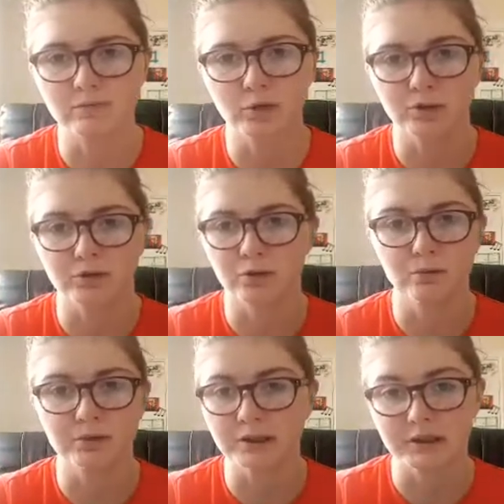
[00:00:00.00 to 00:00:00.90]
vlogs are
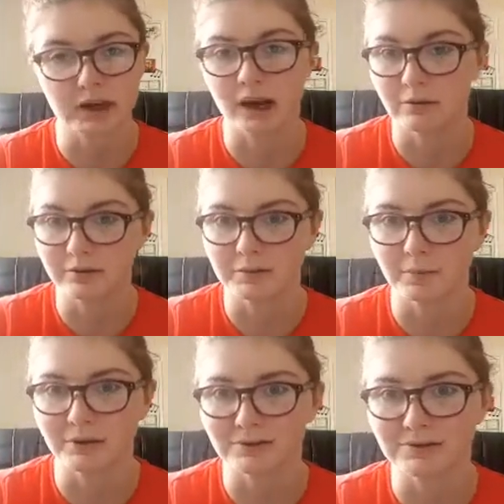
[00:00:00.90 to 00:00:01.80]
almost entirely
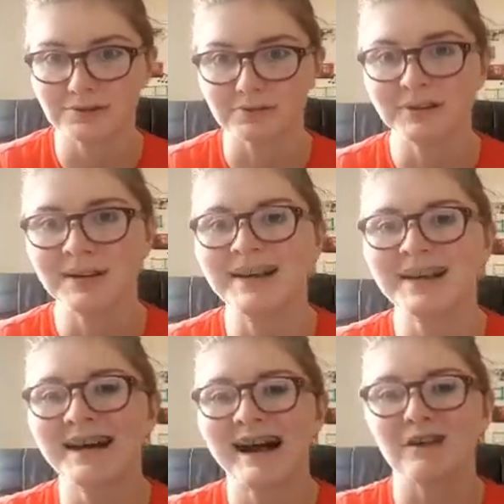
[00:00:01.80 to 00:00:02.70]
spoilers, so
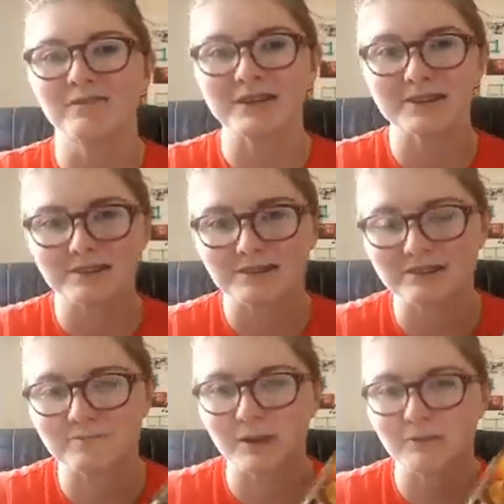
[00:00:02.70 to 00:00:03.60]
I'm
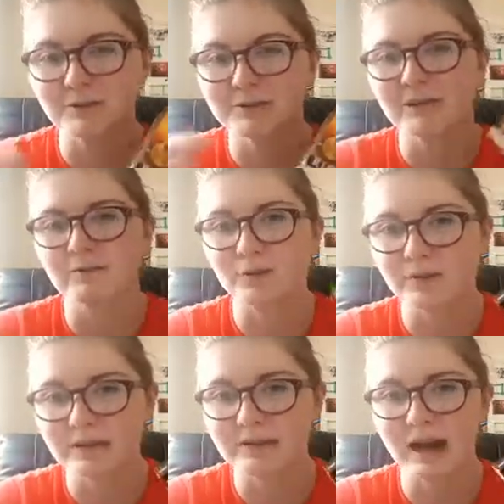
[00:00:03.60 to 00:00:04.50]
just giving you
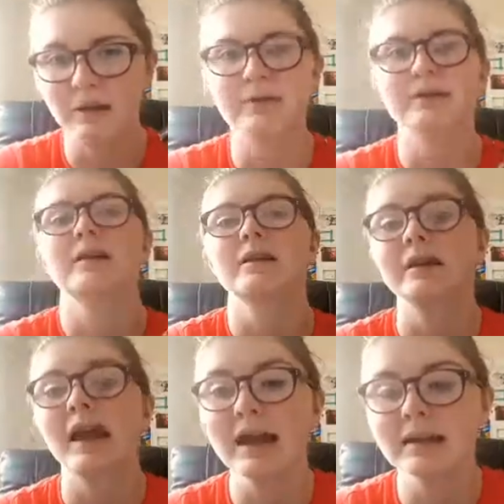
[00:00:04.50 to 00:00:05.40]
this now, and then at
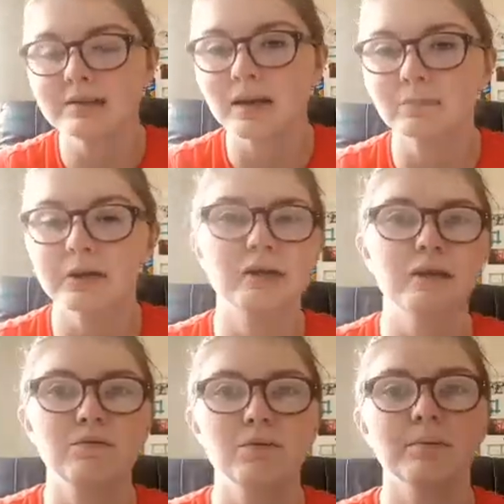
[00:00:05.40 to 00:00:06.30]
the end I'm going to
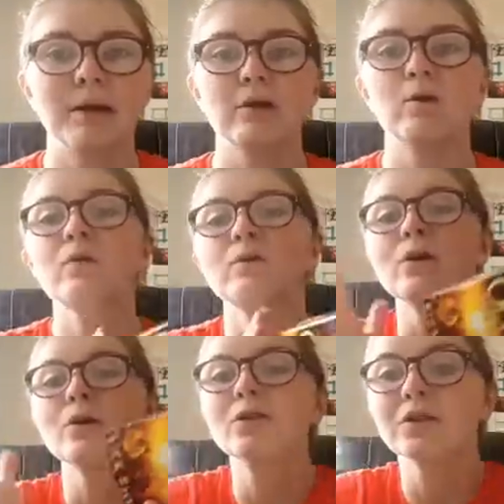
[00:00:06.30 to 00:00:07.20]
give you my
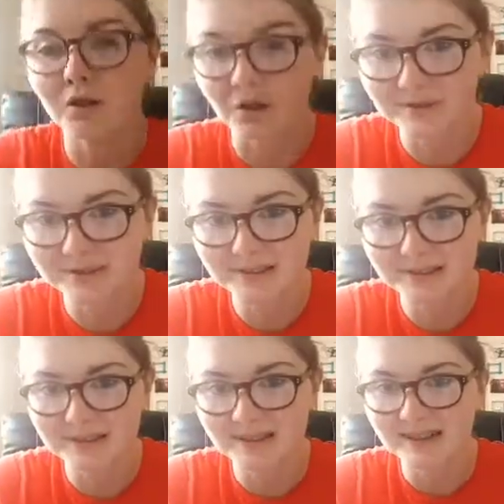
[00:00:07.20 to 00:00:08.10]
overall thoughts,
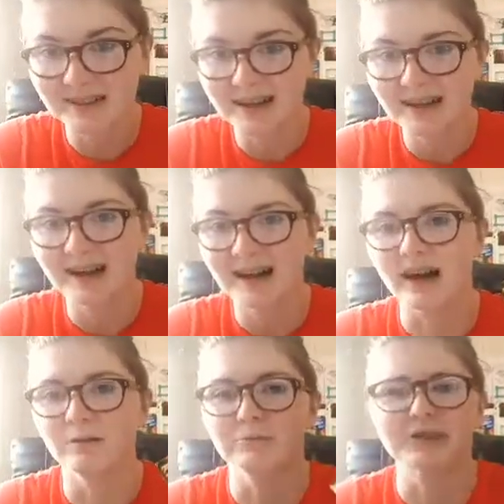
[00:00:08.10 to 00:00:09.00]

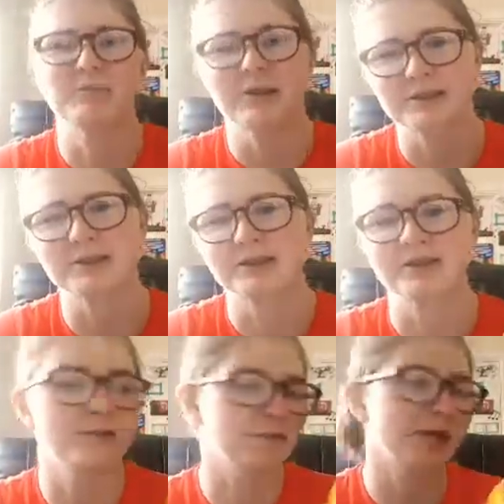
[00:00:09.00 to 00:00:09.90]
which I'm actually going to
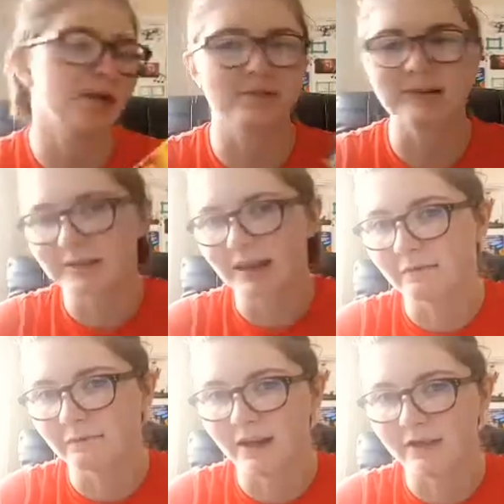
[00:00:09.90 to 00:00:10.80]
film now because I've
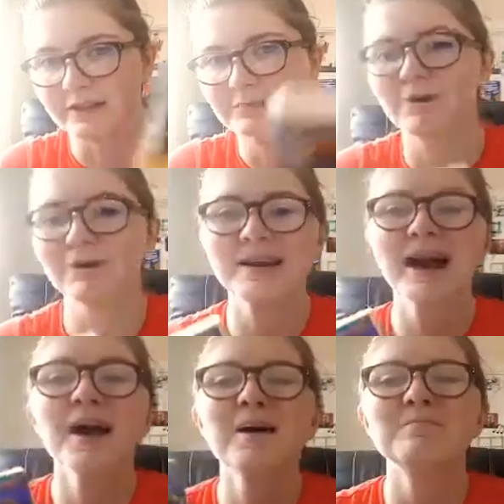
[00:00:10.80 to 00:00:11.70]
read this book,
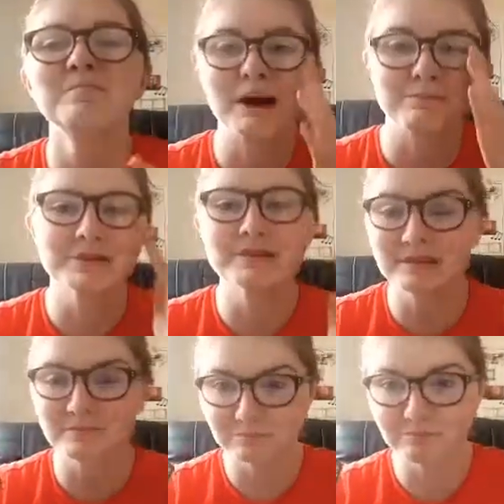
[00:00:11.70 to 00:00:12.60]
but I'm just
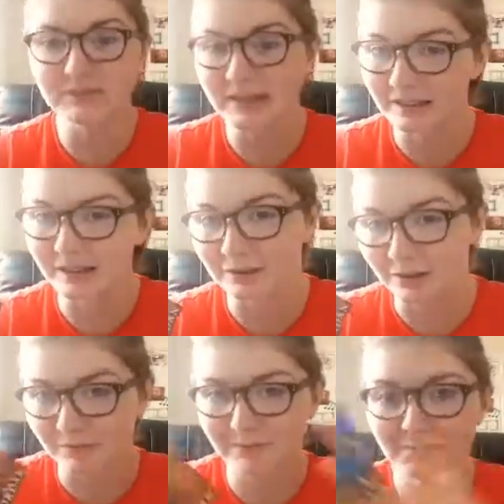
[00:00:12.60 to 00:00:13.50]
telling you
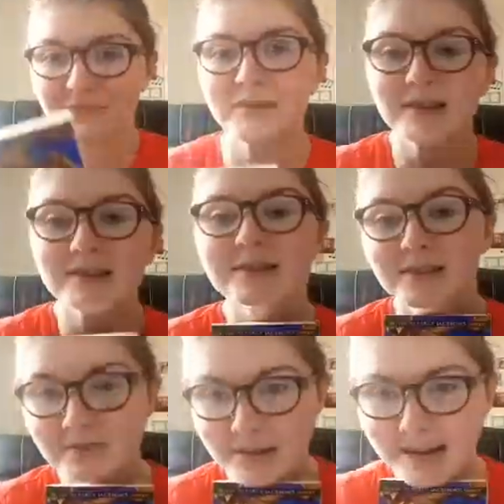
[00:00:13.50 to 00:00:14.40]
now.
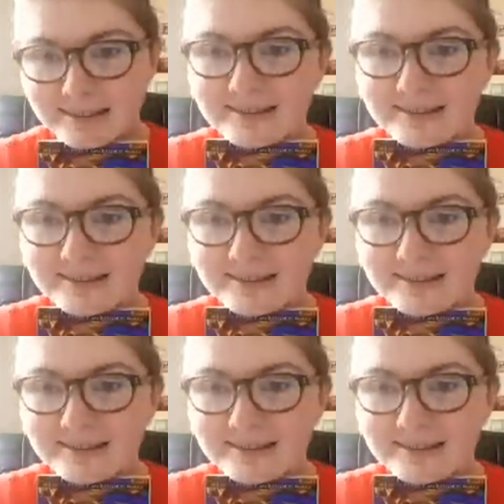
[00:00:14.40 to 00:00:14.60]
So yeah,